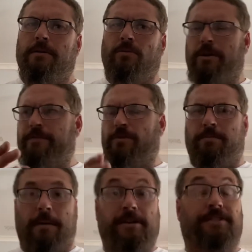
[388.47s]
What if the
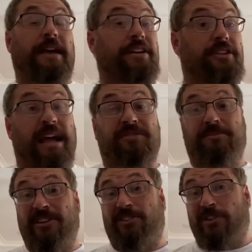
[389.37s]
Republicans actually have some
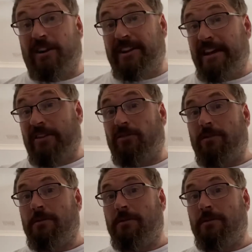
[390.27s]
decent ideas?